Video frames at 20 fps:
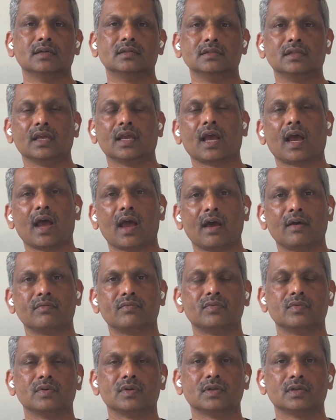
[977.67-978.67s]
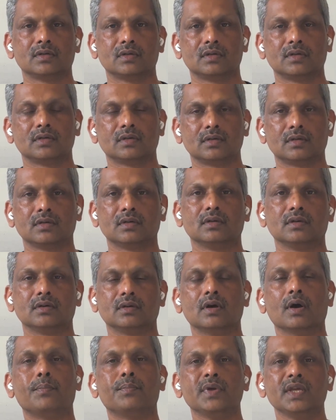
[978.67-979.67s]
they have
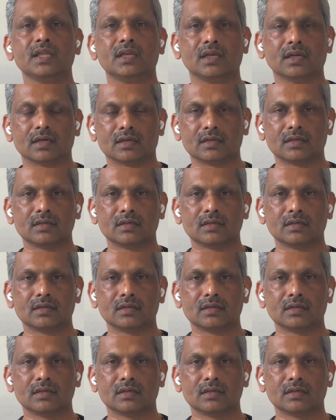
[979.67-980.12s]
a period.